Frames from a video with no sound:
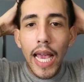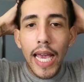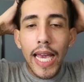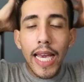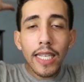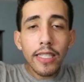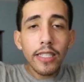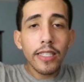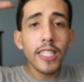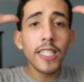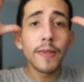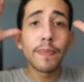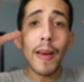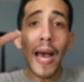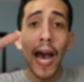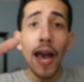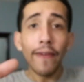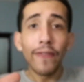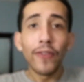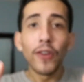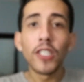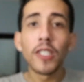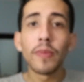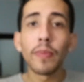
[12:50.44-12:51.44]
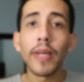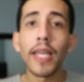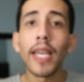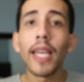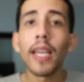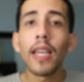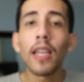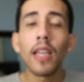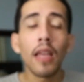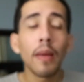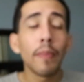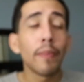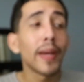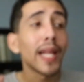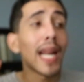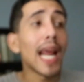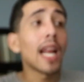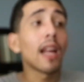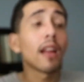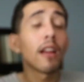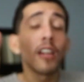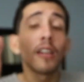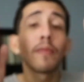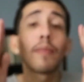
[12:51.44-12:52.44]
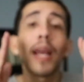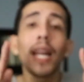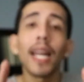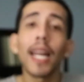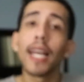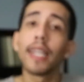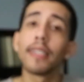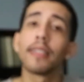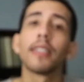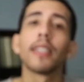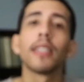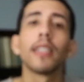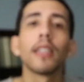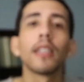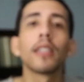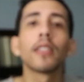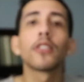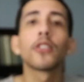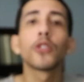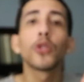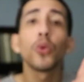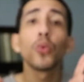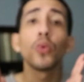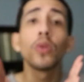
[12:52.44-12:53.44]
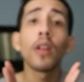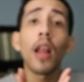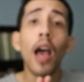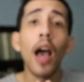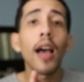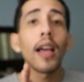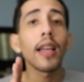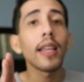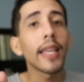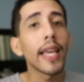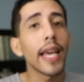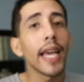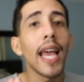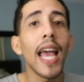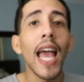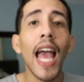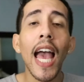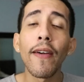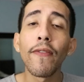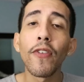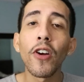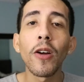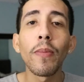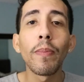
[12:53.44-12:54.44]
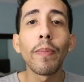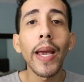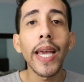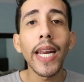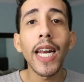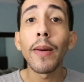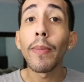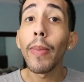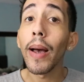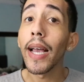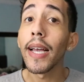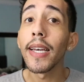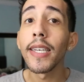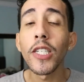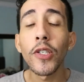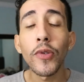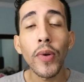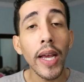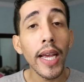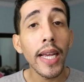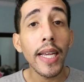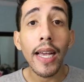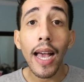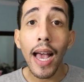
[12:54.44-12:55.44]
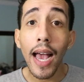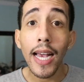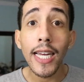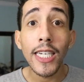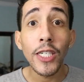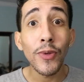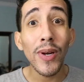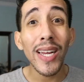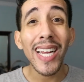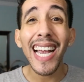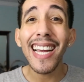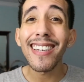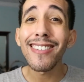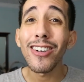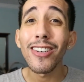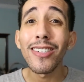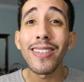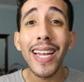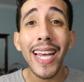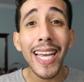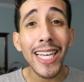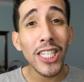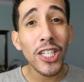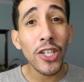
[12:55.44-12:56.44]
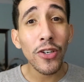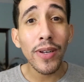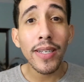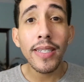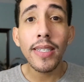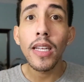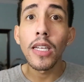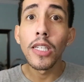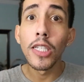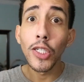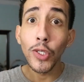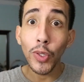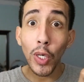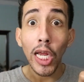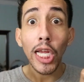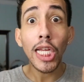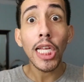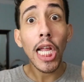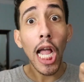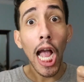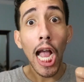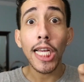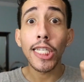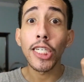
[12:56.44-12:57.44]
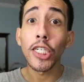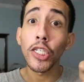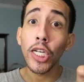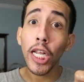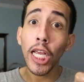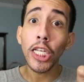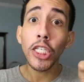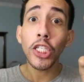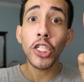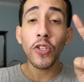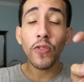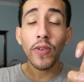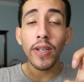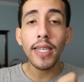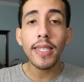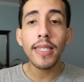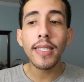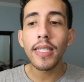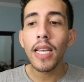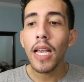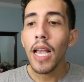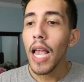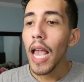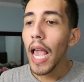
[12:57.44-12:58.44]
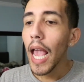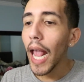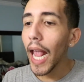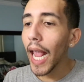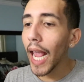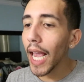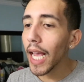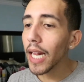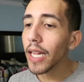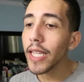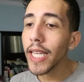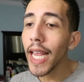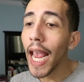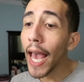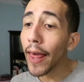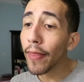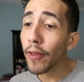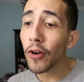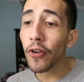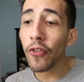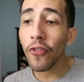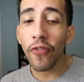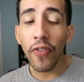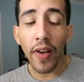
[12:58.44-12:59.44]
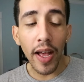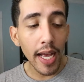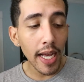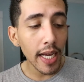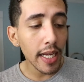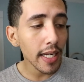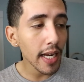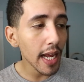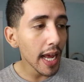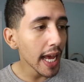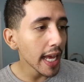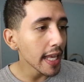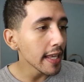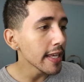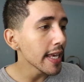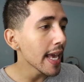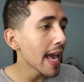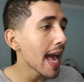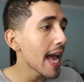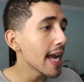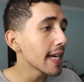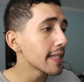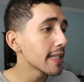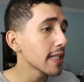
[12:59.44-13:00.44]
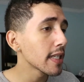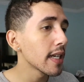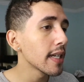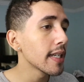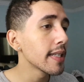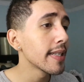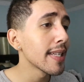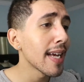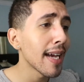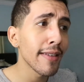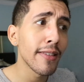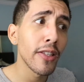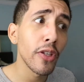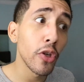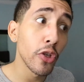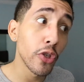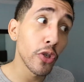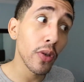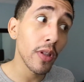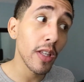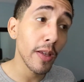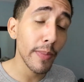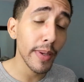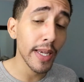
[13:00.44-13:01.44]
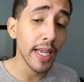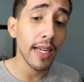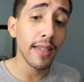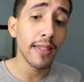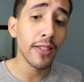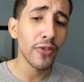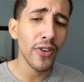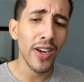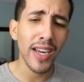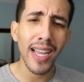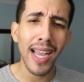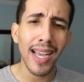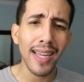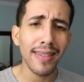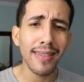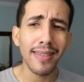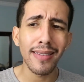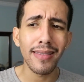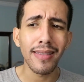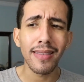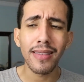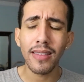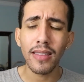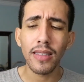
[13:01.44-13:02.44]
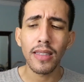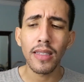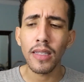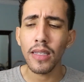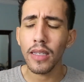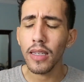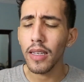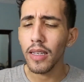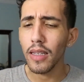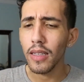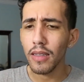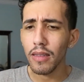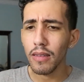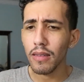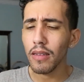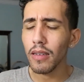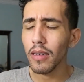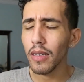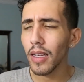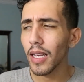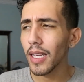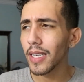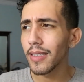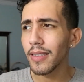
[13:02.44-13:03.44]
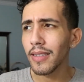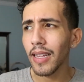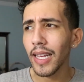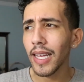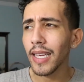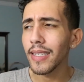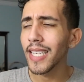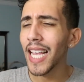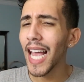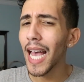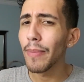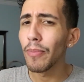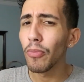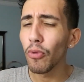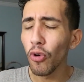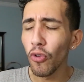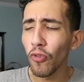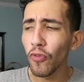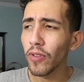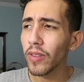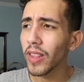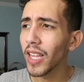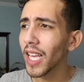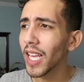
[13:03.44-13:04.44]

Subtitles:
It just baffles me, but I learned my lesson to not get ever baited by a straight guy. Straight guys are dangerous, straight guys are dangerous. And yeah, they're fun, and yeah, it's good sex usually because straight guys, it's like a taboo for